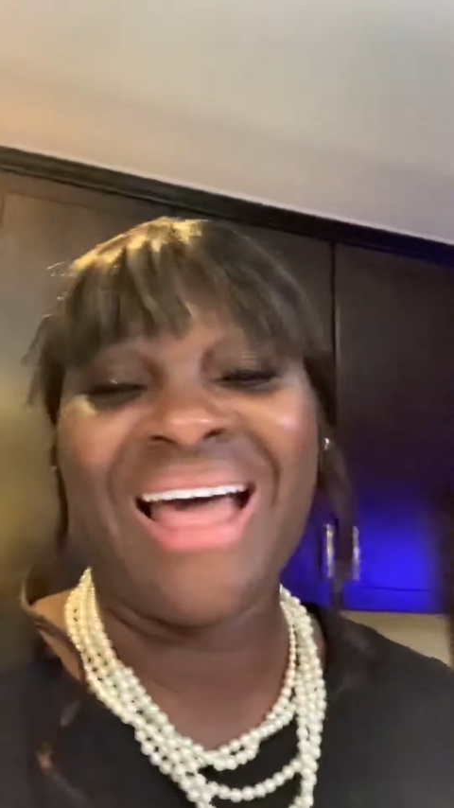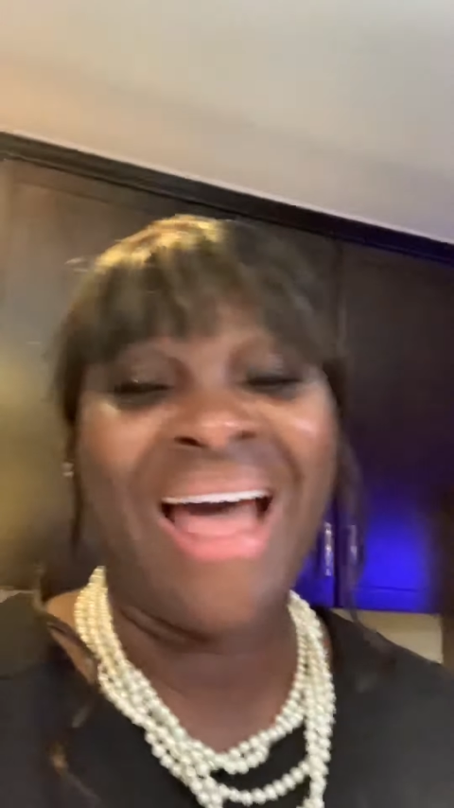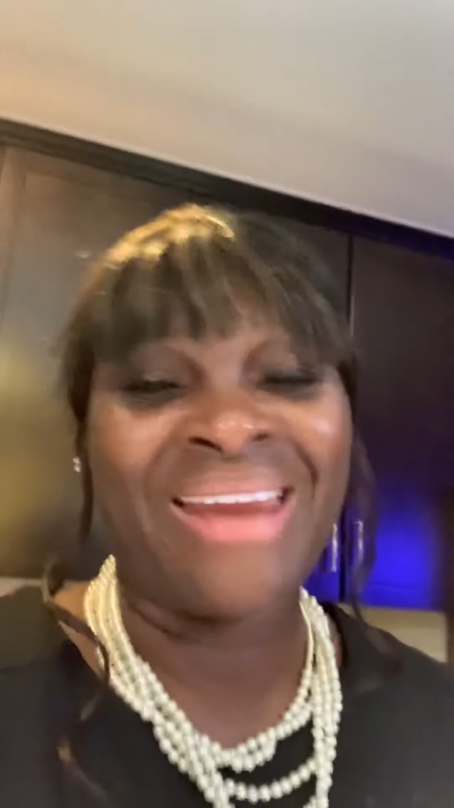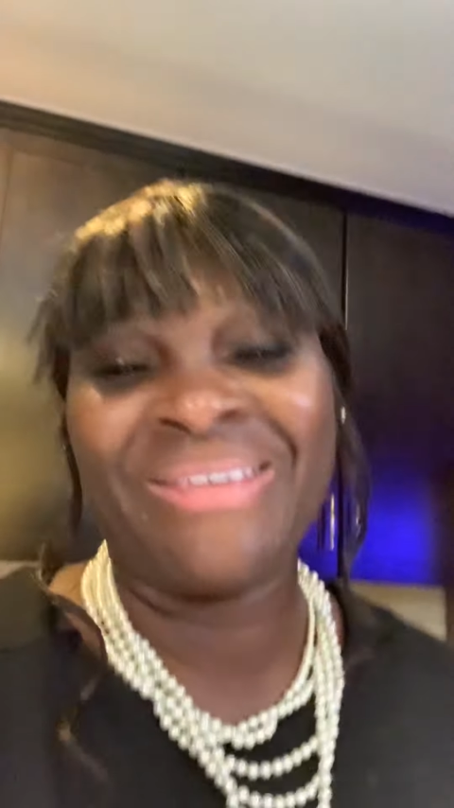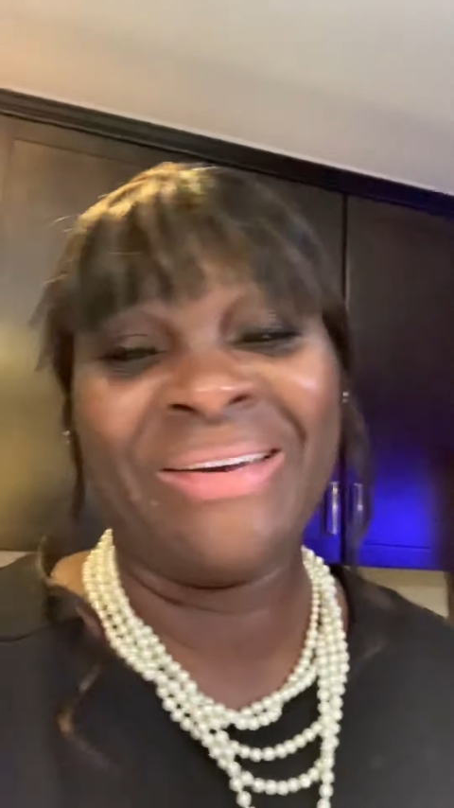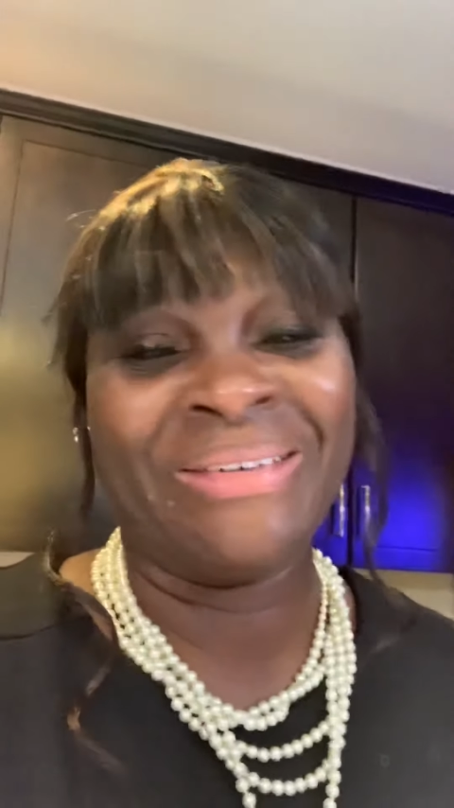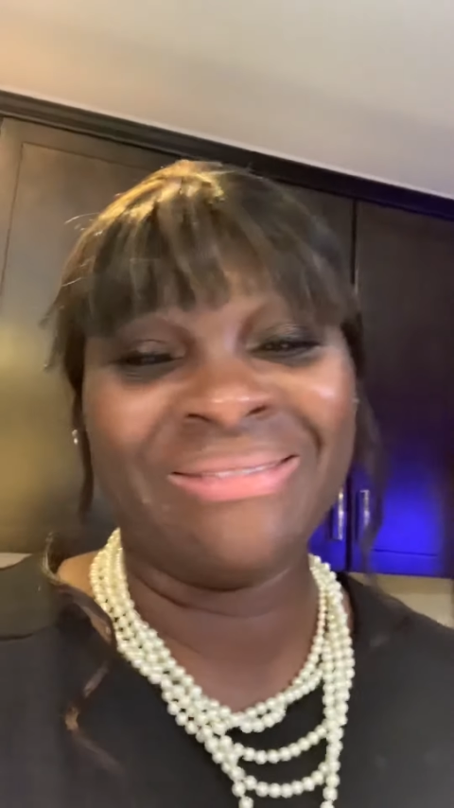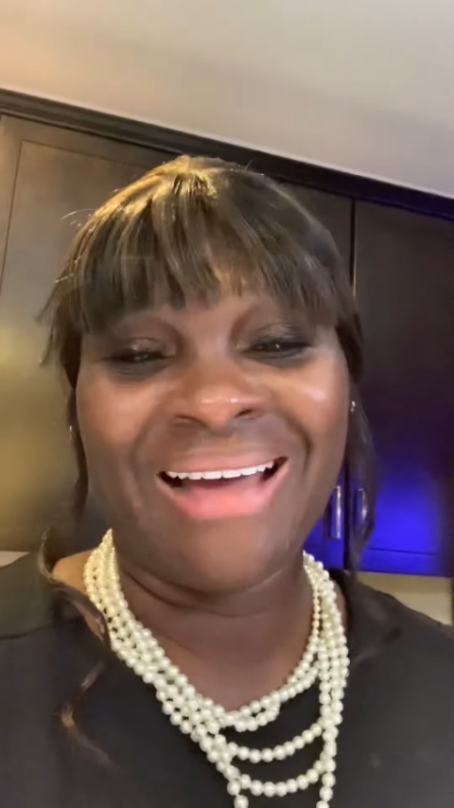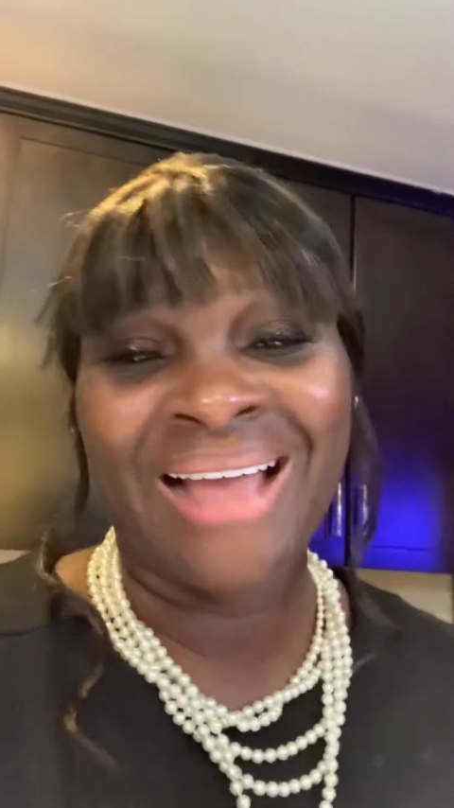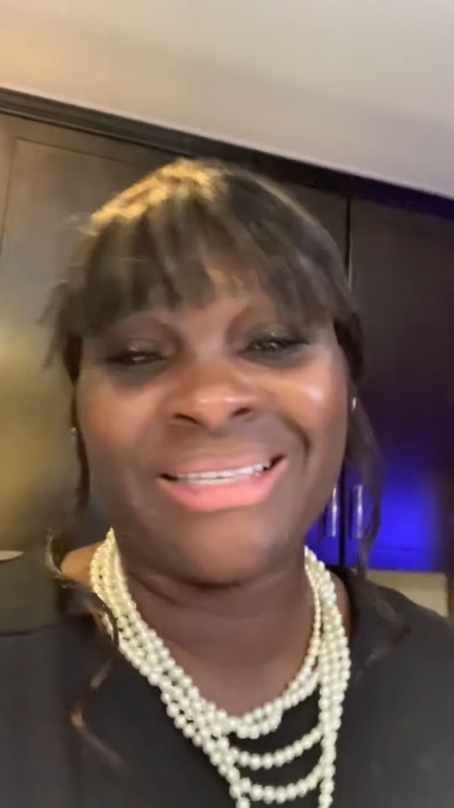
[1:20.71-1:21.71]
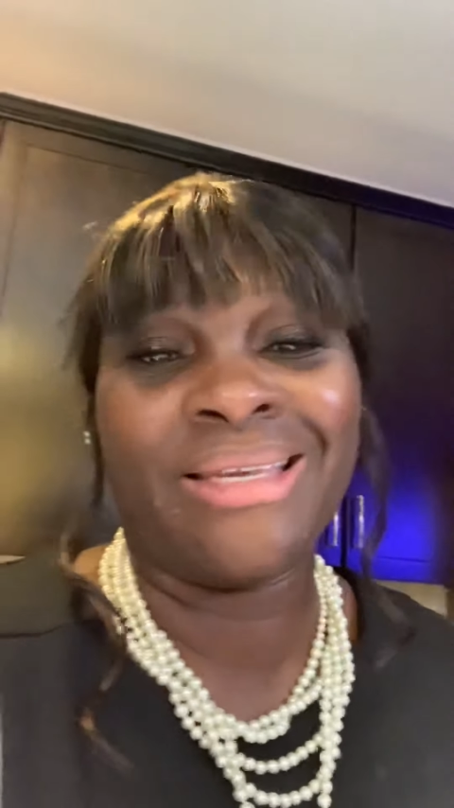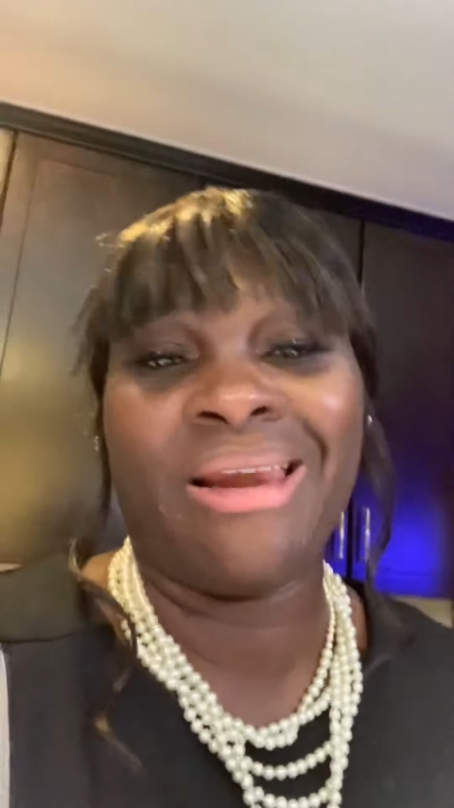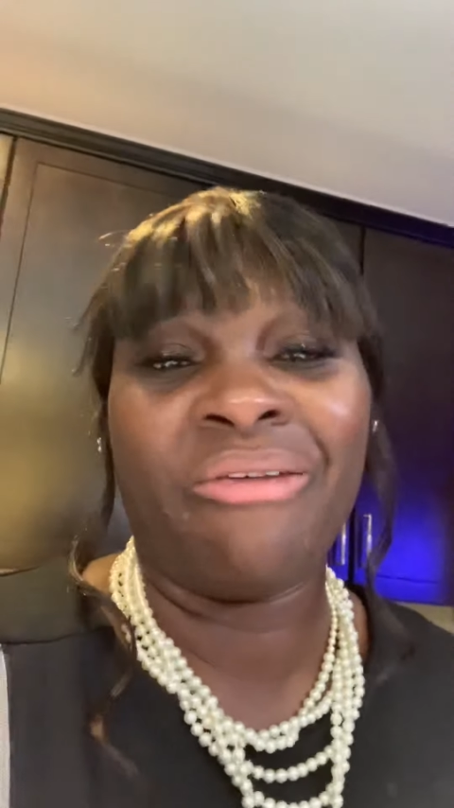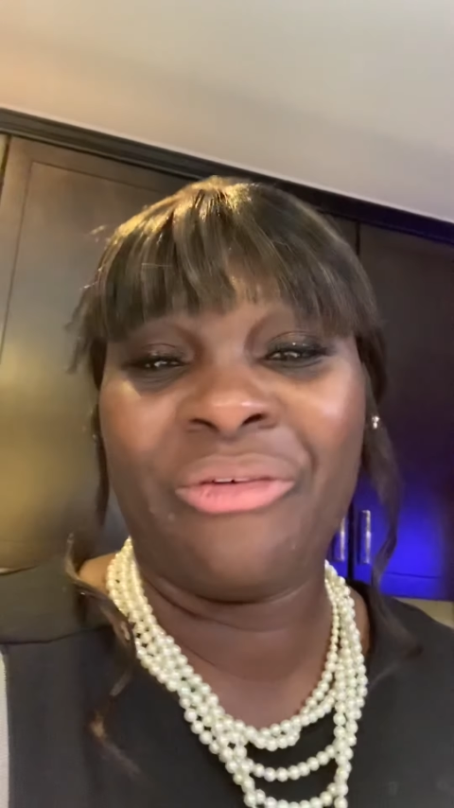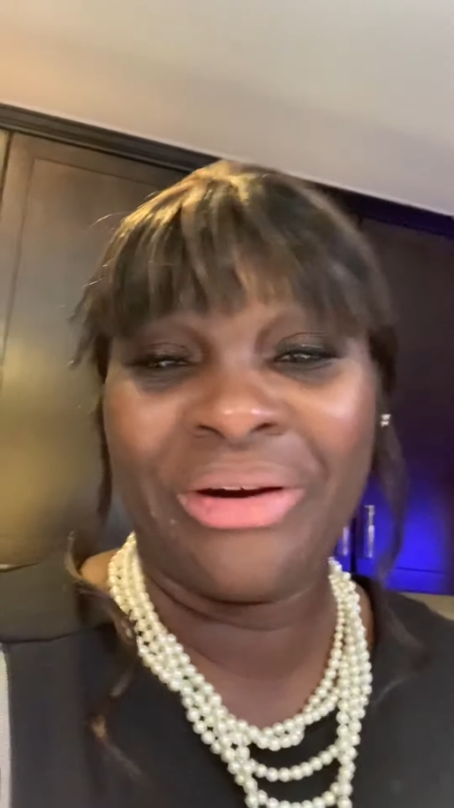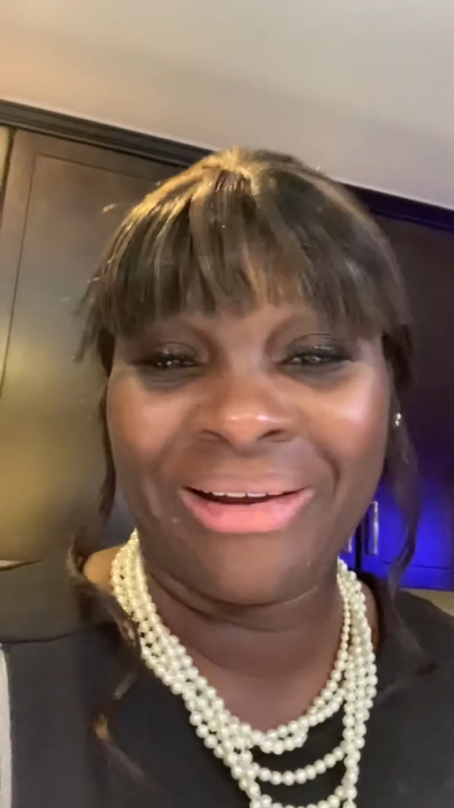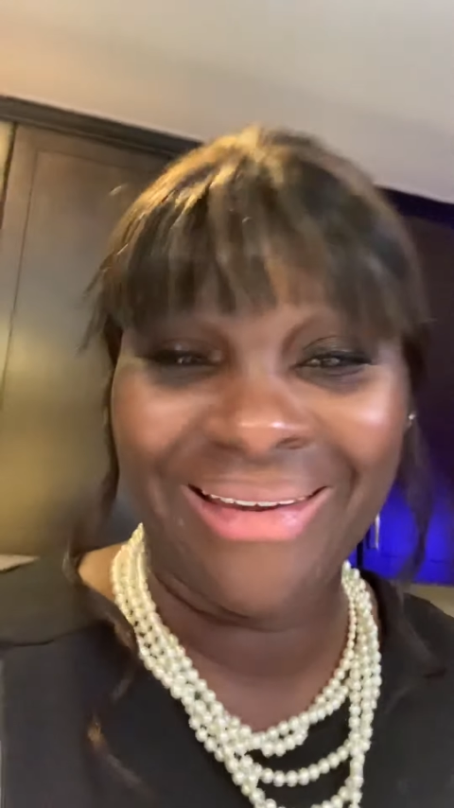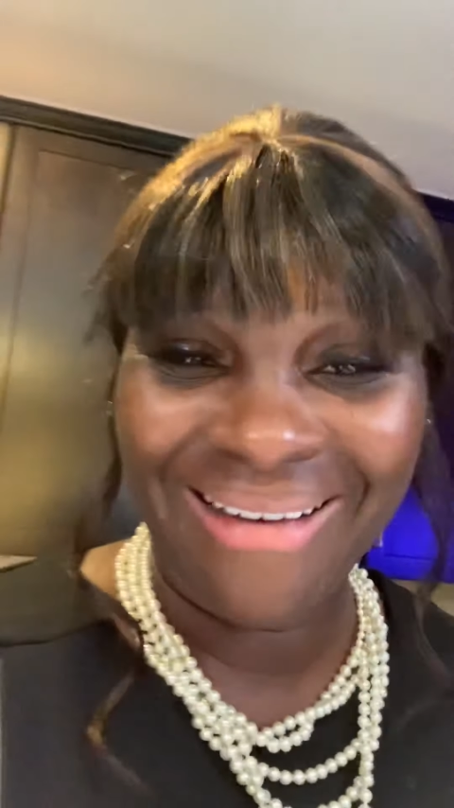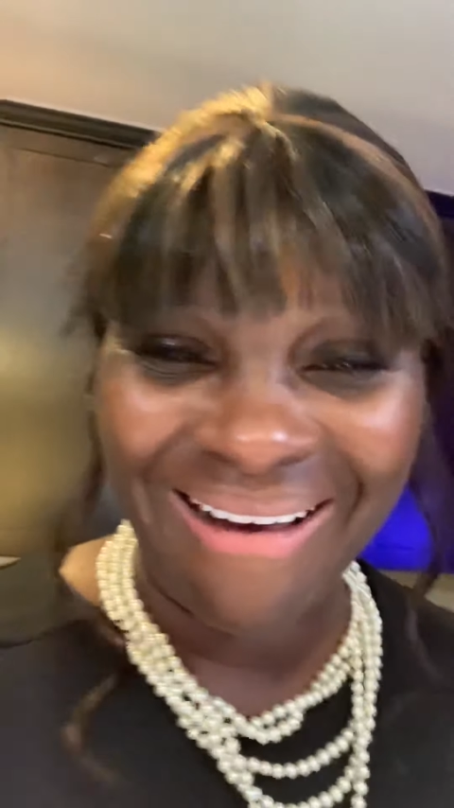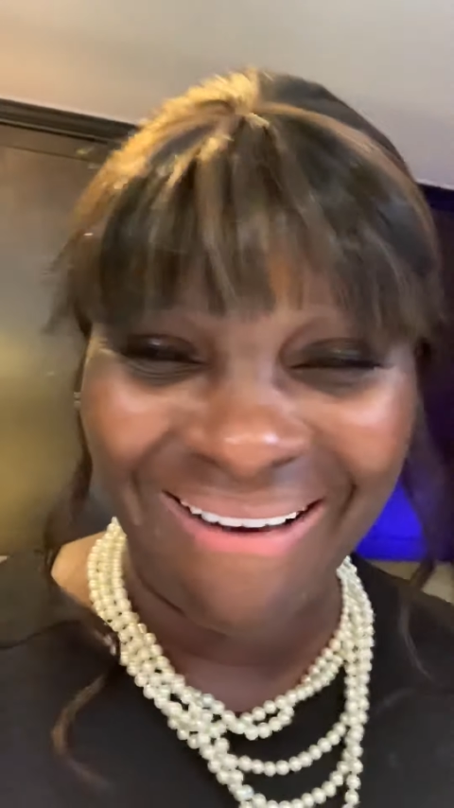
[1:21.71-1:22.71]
I don't know. I just got off work, yo.